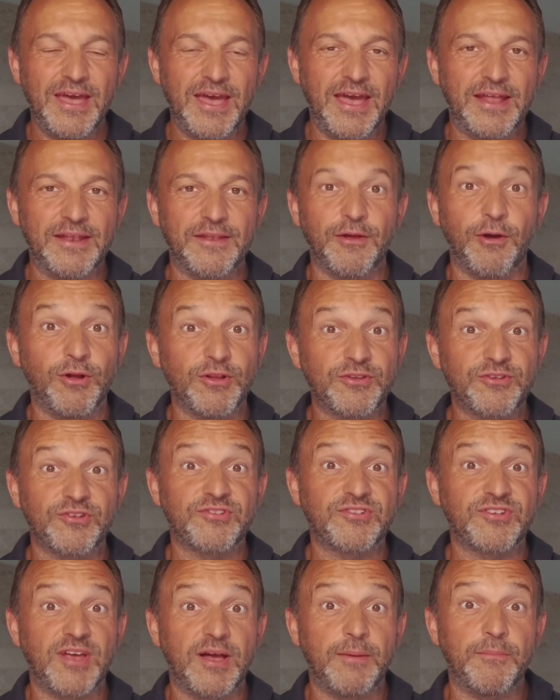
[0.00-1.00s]
and
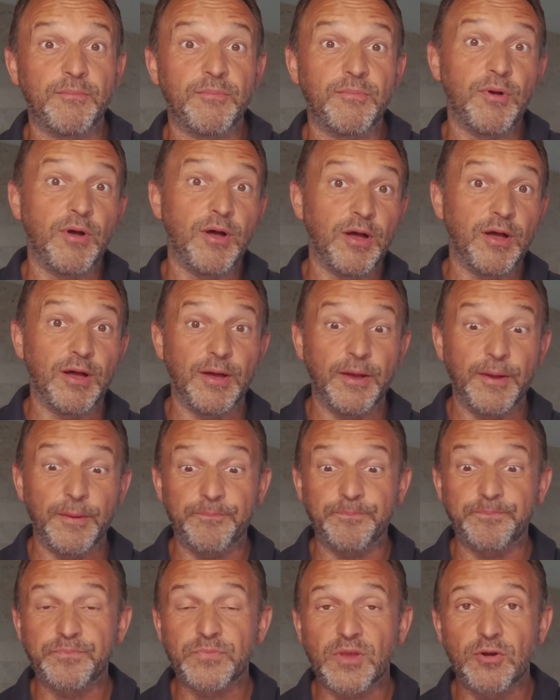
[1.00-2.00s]
also some
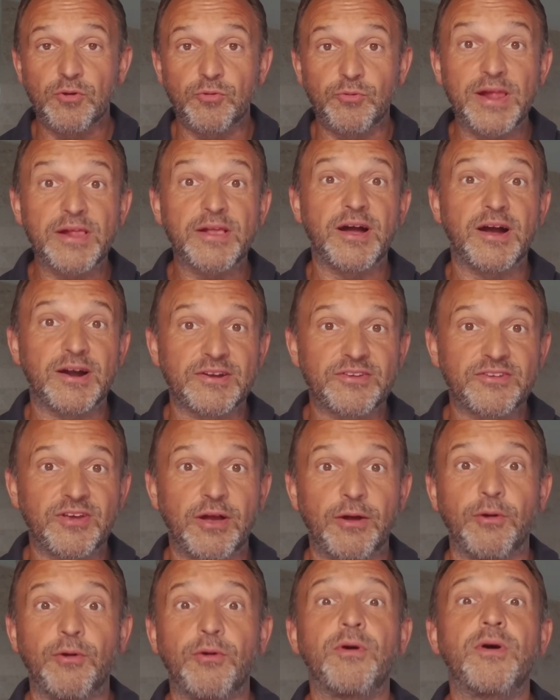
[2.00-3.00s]
railguards,
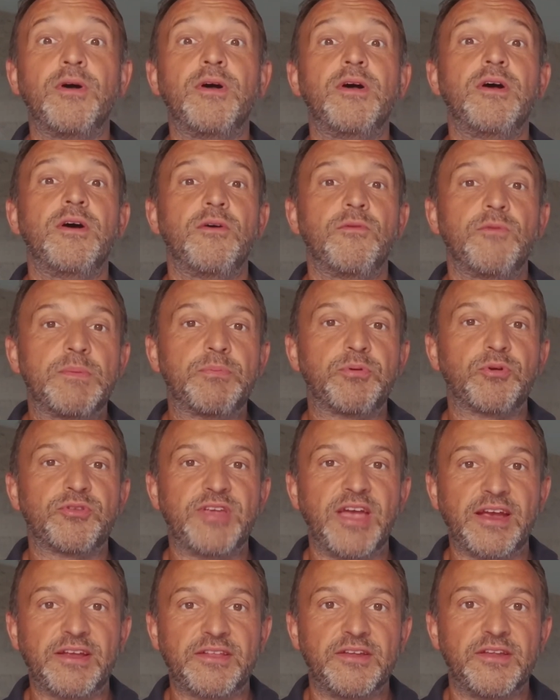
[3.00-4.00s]
how we
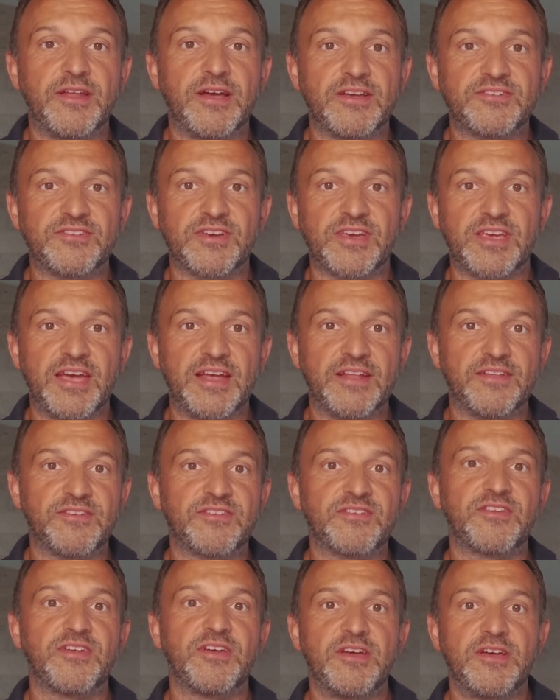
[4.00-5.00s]
protected us
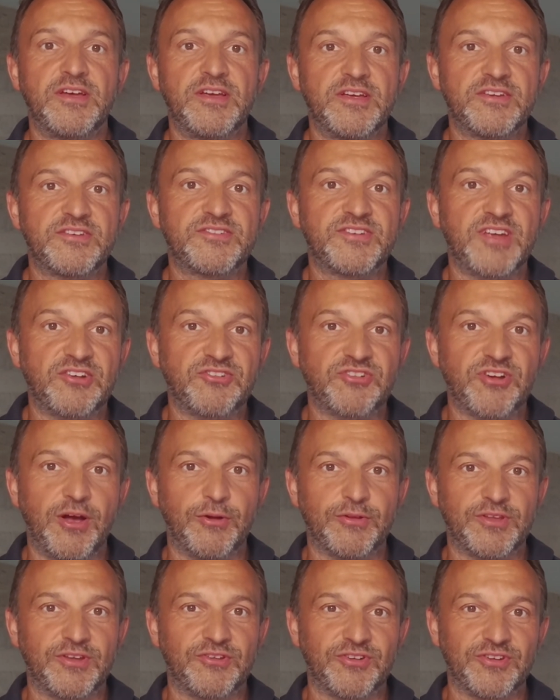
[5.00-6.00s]
against such
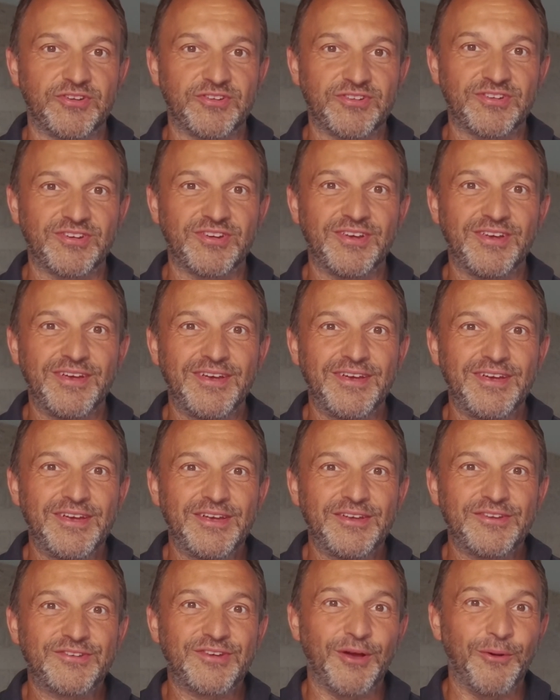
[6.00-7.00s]
outages.
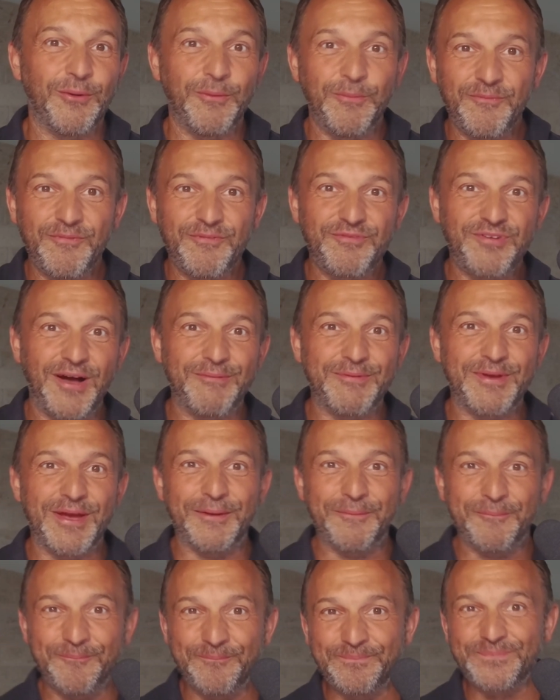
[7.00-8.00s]
So,
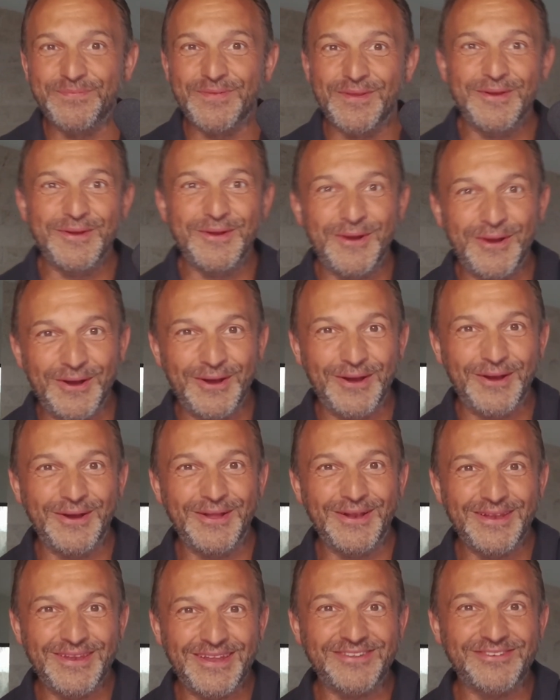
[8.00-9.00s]
Fabian,
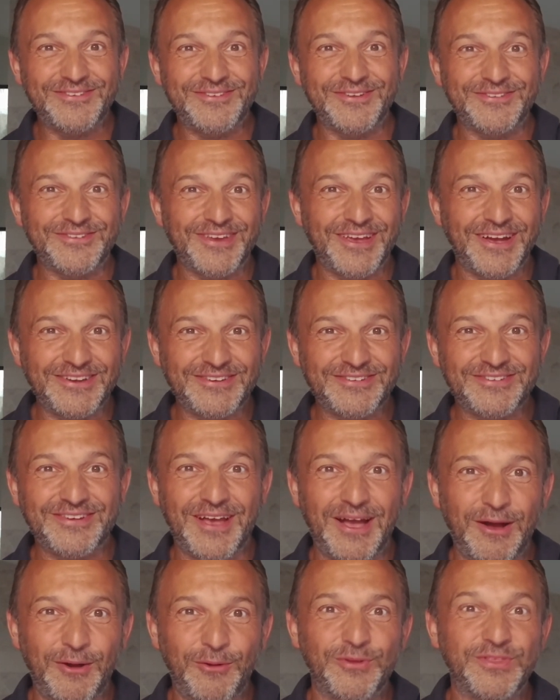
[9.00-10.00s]
let's discuss
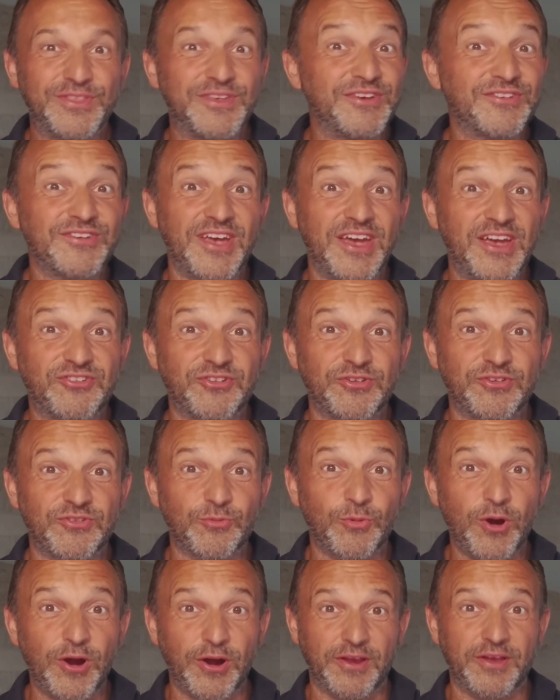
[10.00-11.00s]
how these
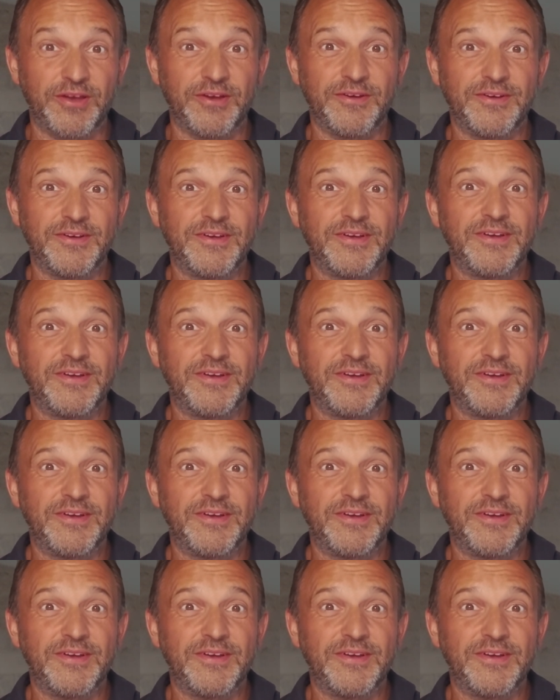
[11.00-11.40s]
agents work.